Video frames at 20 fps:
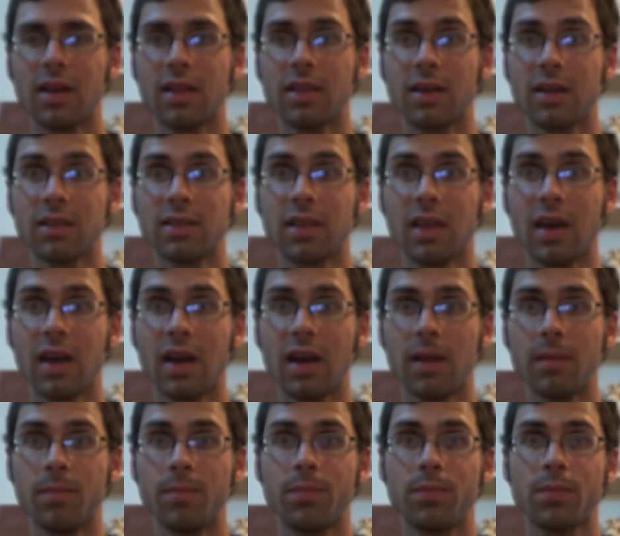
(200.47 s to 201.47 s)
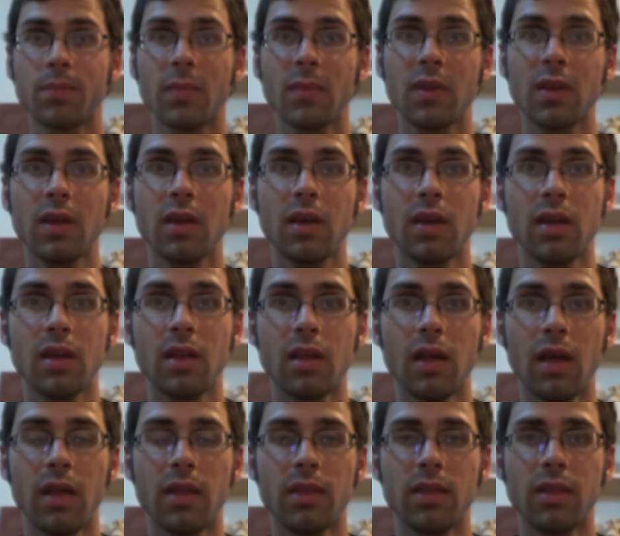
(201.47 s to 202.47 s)
Look at that.
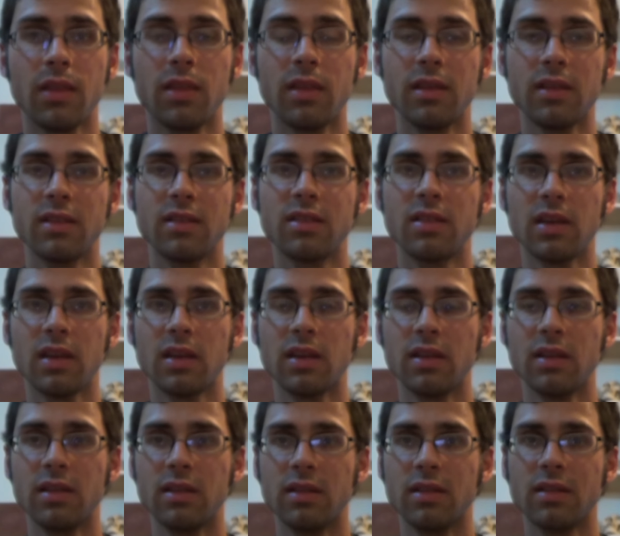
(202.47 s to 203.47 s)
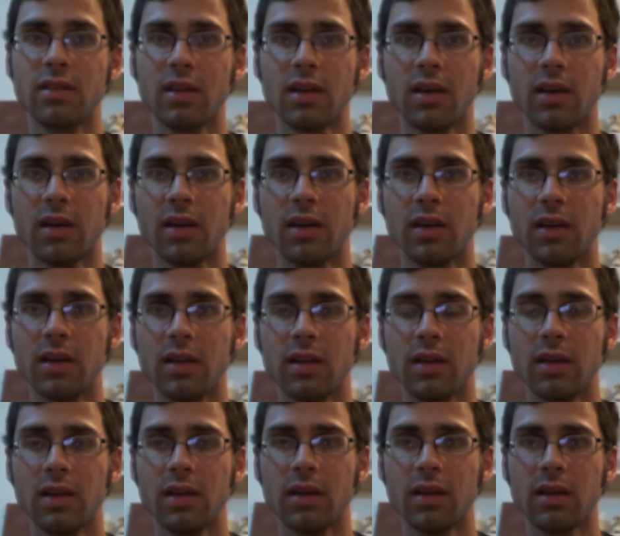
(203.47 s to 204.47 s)
And this is, I
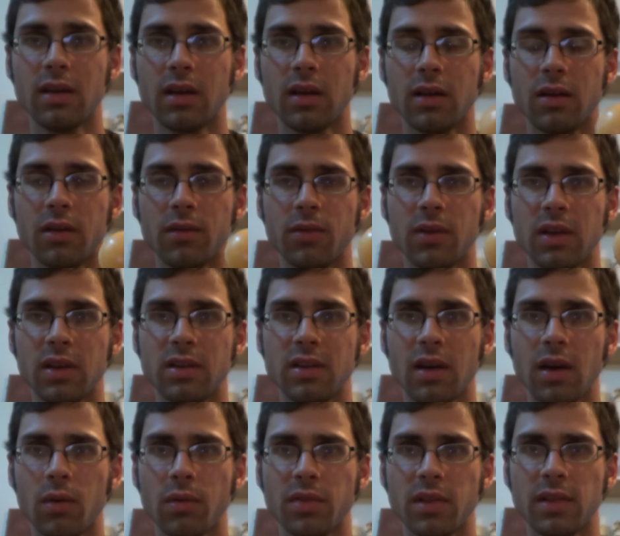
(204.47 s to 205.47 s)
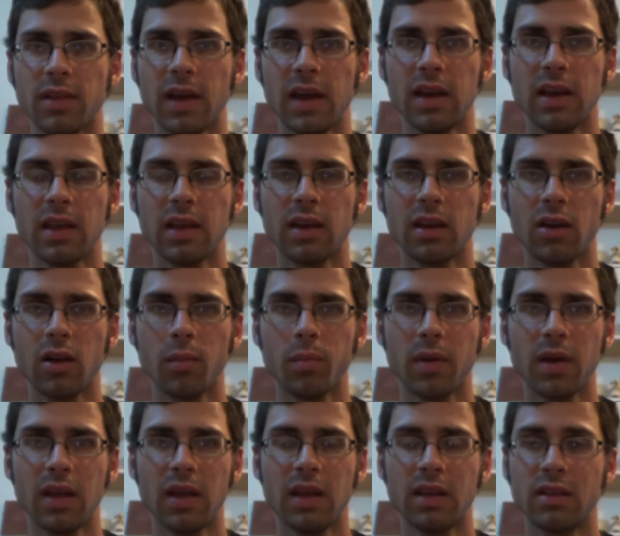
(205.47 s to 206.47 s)
don't know if you could tell with the lighting in here,
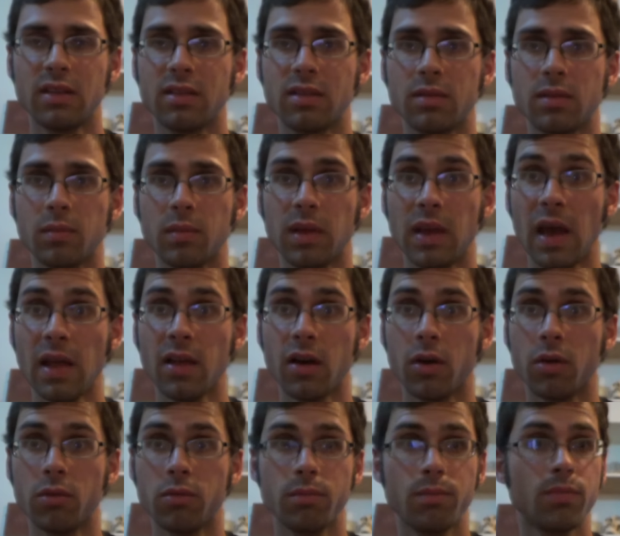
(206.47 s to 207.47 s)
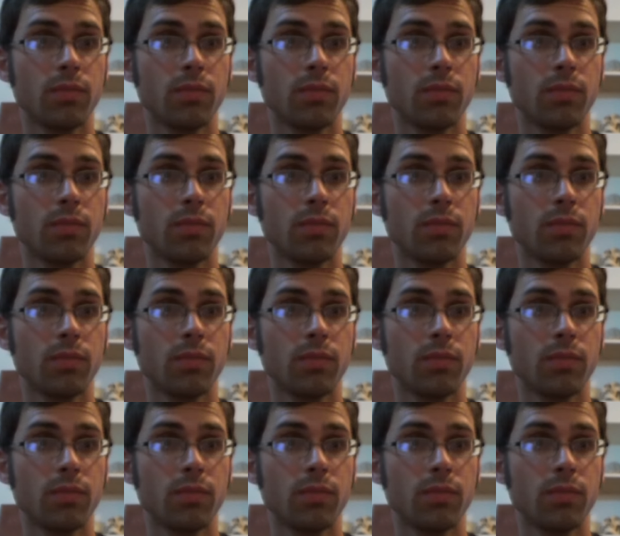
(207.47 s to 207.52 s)
but it's yellow.